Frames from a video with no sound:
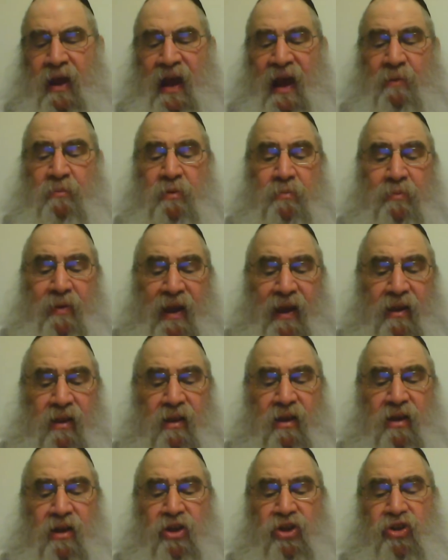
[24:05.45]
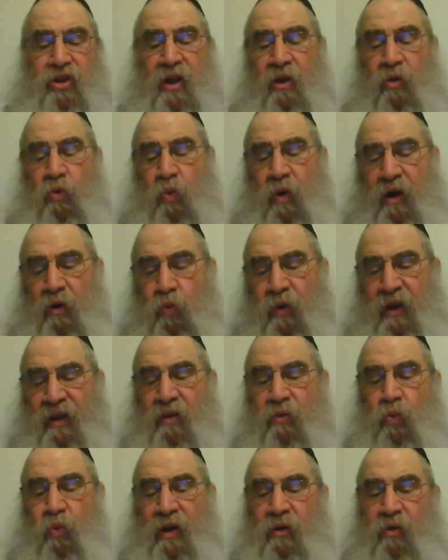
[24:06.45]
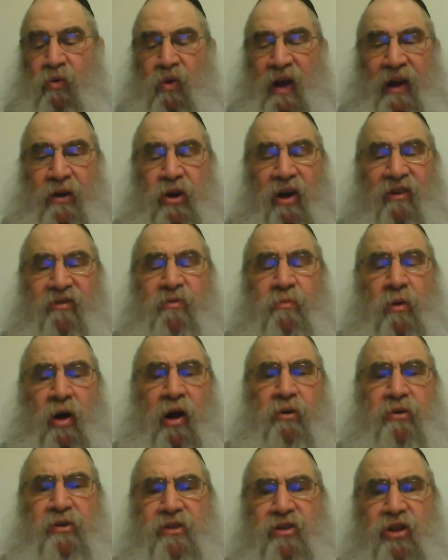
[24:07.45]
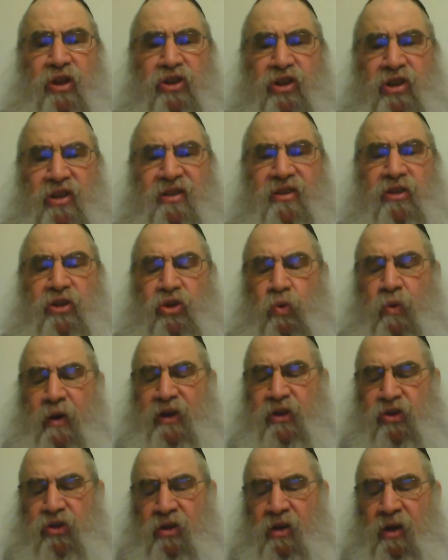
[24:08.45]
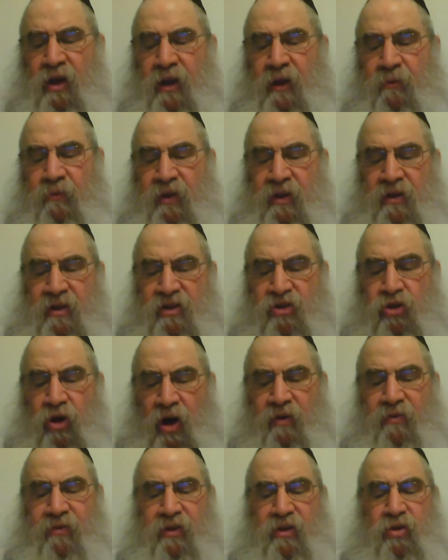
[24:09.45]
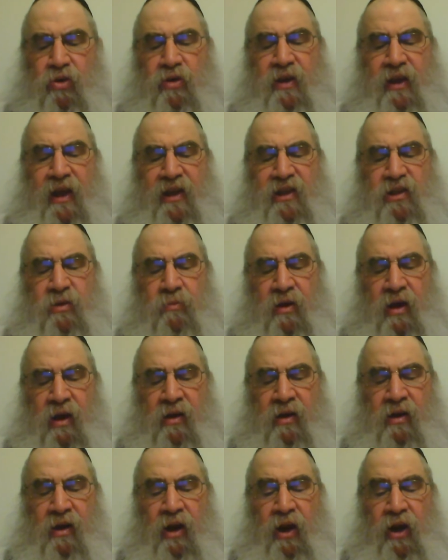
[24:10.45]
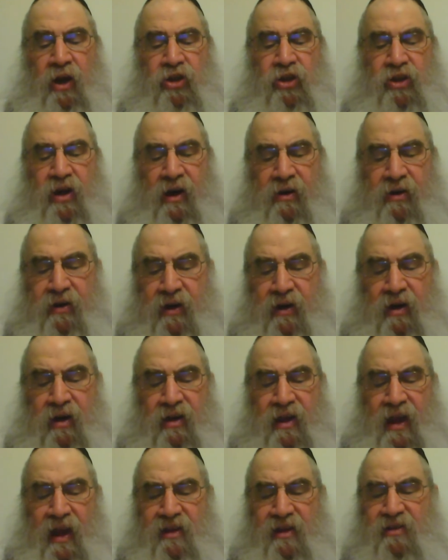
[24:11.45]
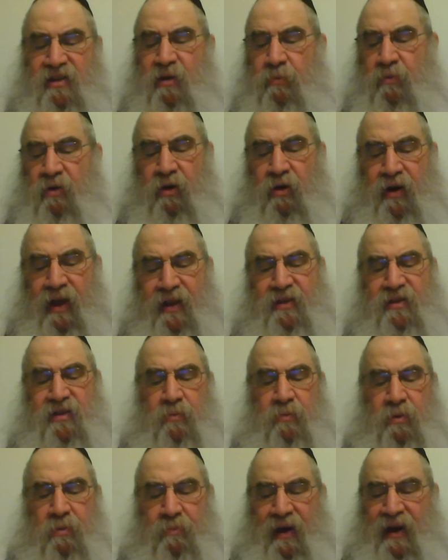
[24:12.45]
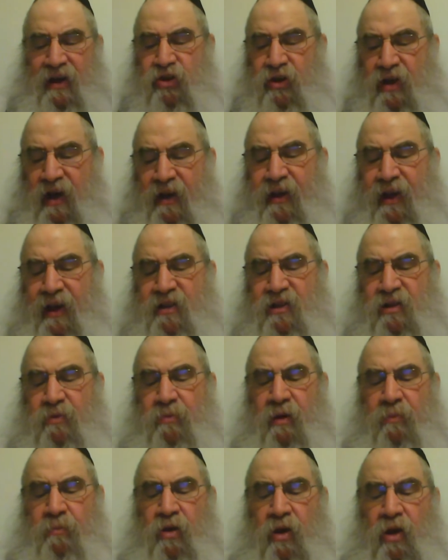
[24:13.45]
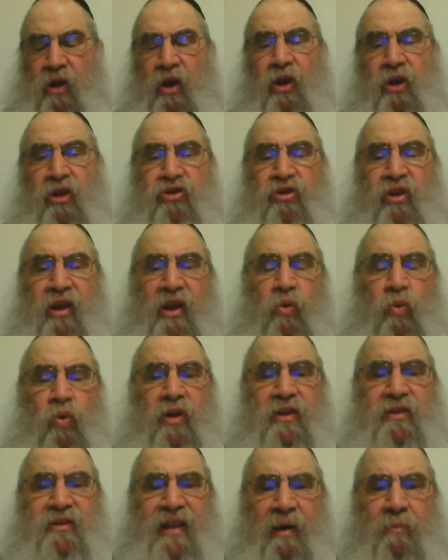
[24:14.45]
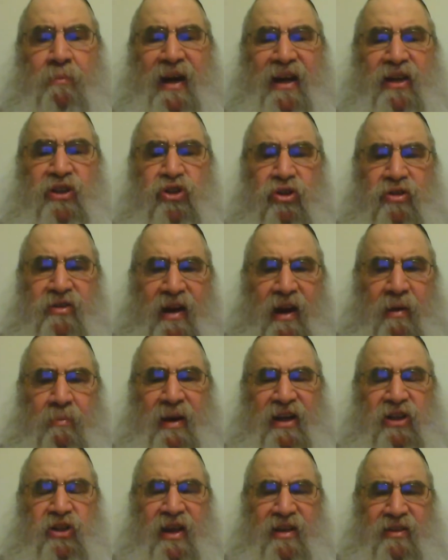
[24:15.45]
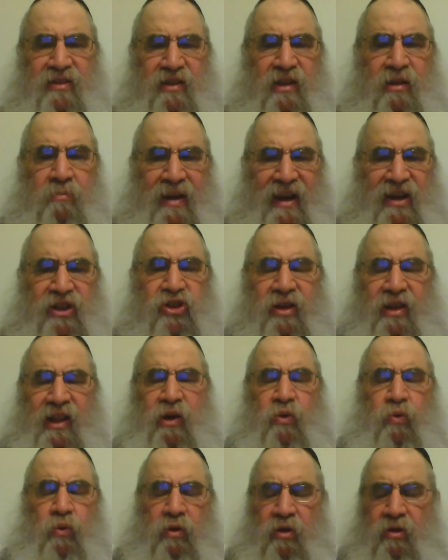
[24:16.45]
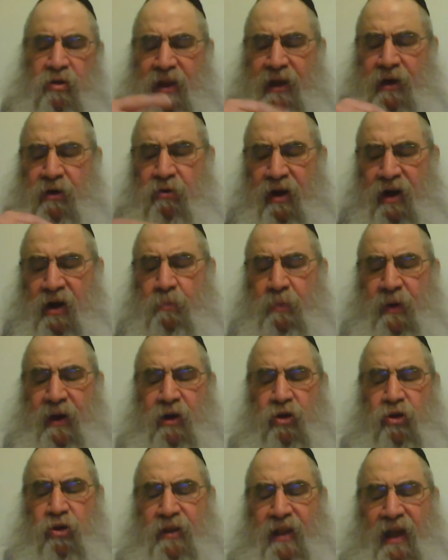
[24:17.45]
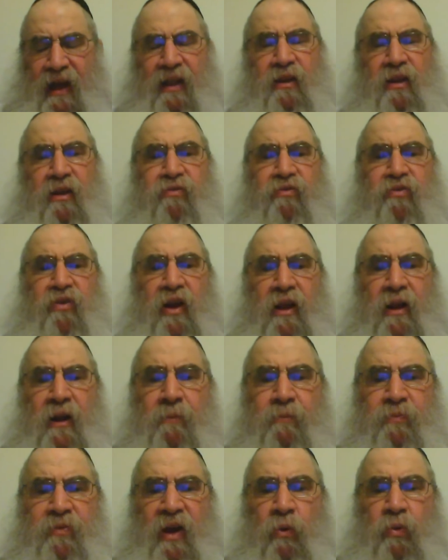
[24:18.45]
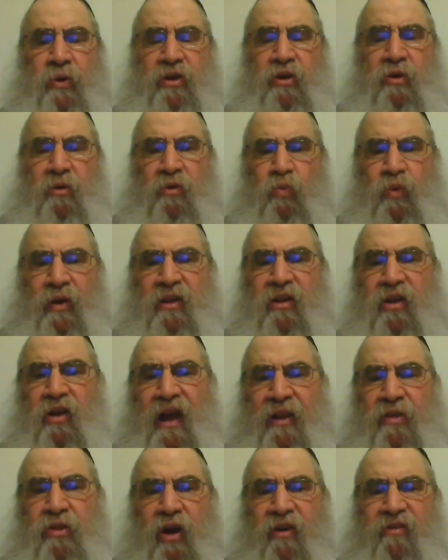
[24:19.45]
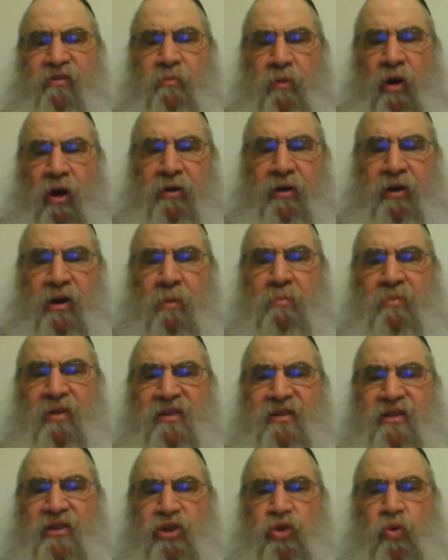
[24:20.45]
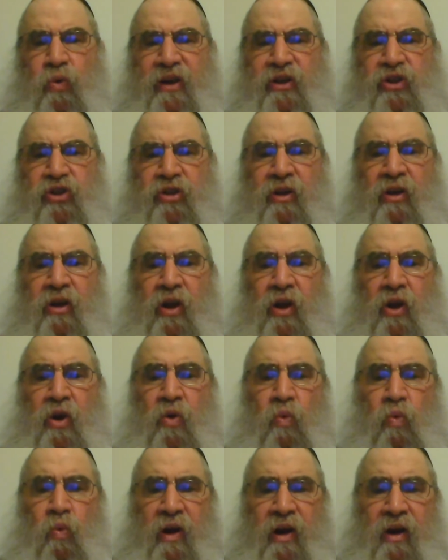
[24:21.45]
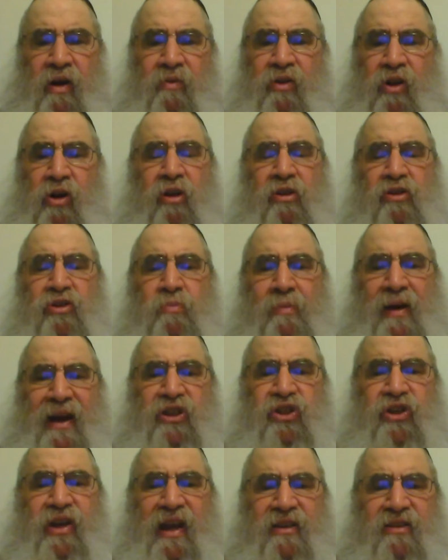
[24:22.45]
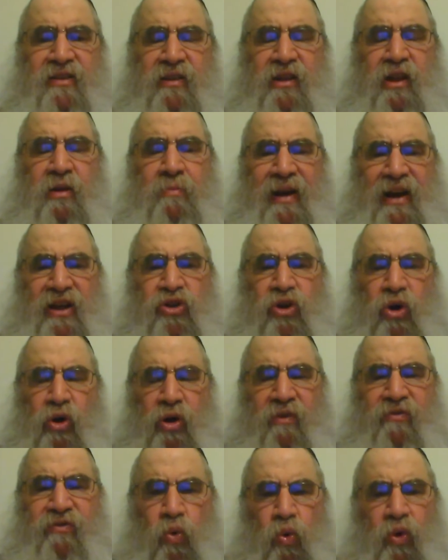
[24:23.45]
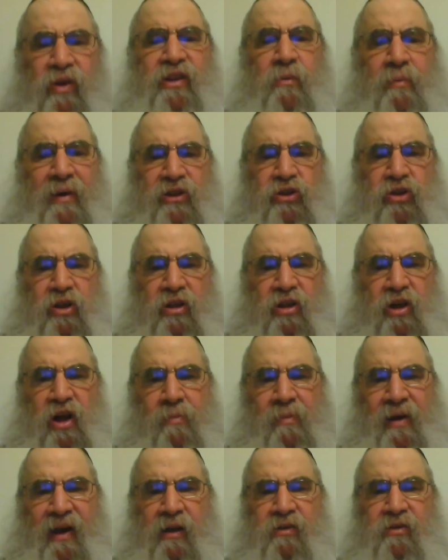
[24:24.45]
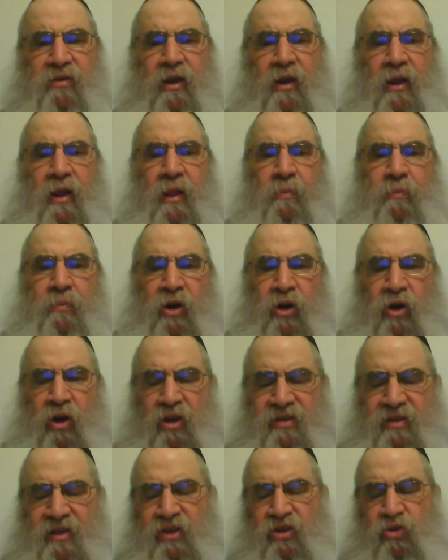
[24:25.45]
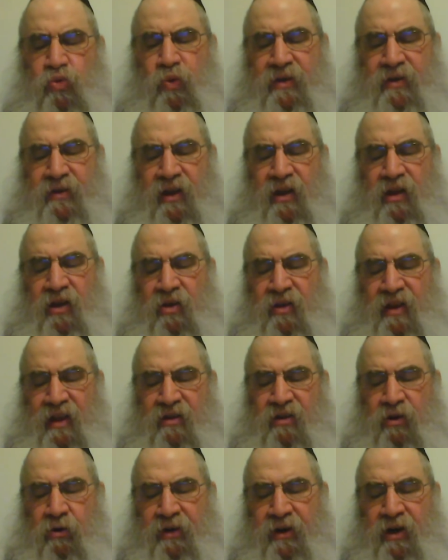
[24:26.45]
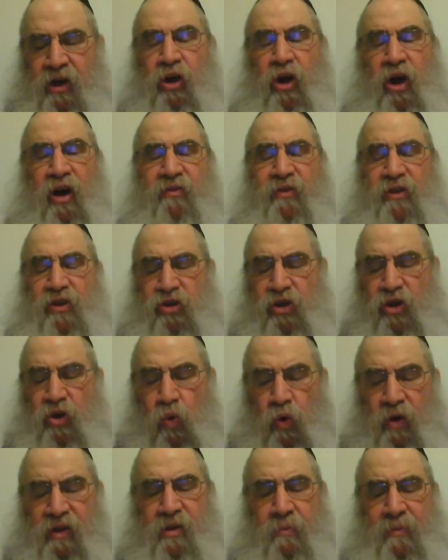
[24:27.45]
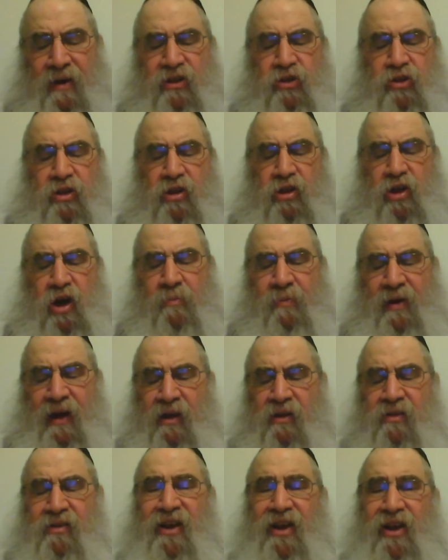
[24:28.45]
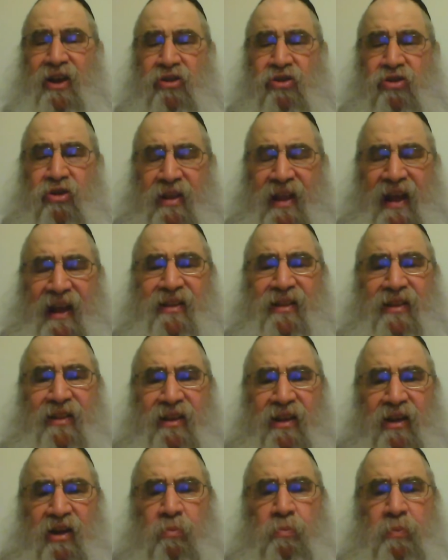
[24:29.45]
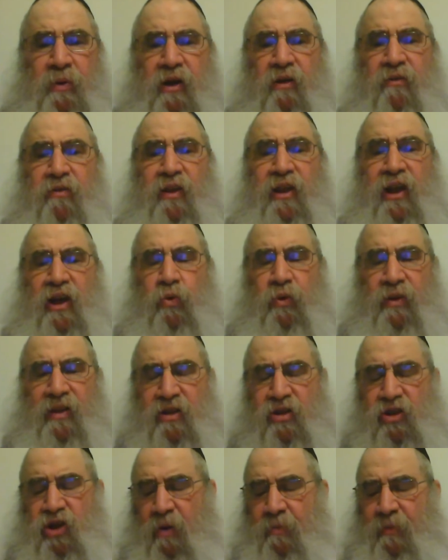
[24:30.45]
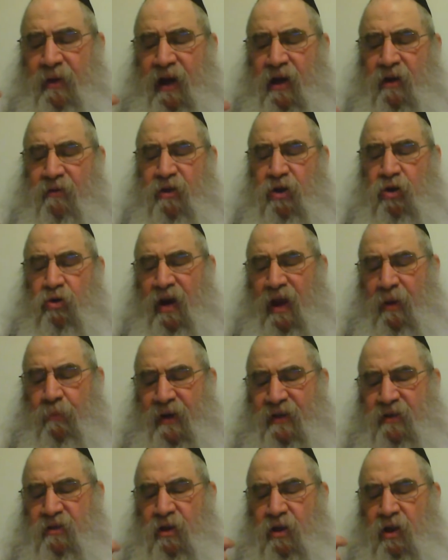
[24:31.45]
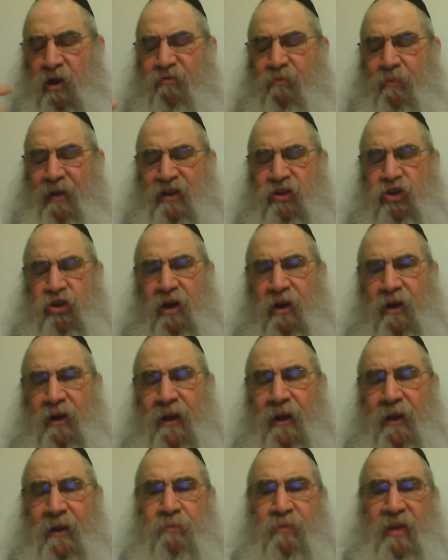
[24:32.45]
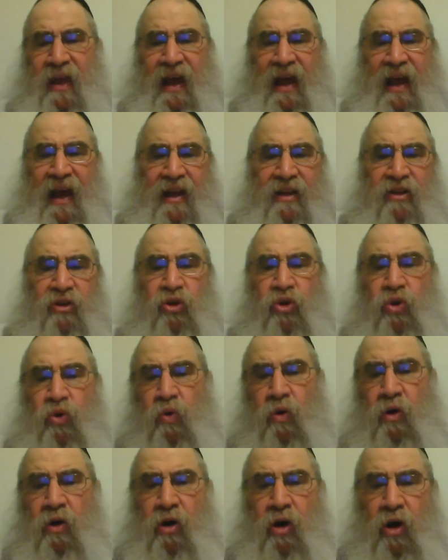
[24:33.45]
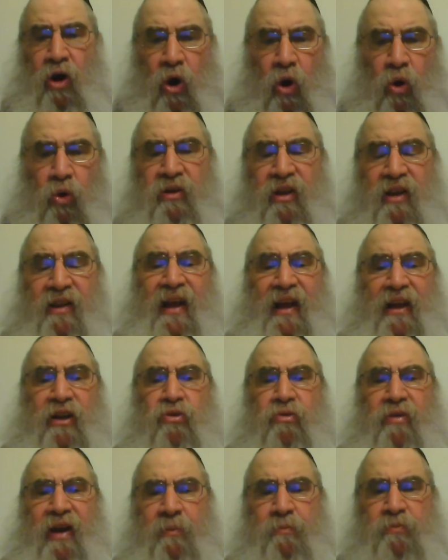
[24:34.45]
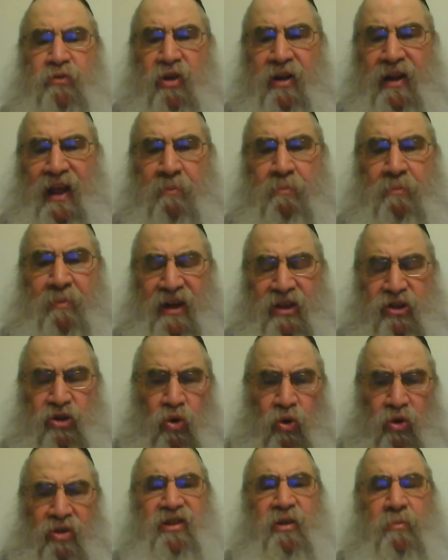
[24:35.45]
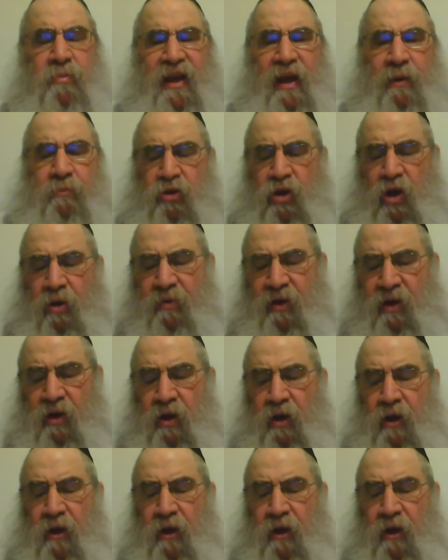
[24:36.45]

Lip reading: And when anovim are in such a situation, in this oven to kietzben shari reitzeb mashka yetzimem, so he wants that mashka, so that mashka is in mashka, like we'll learn later on in Perek Yudalef, that when the anovim are in a situation where anovim mashka is in mashka, only if you want the mashka to come out, but since we're dealing that they're in an oven, so you want the mashka to come out, so that little bit of liquid that's coming out of the grape has it in of mashka, and you were holding that grape, so that mashka also became tummy.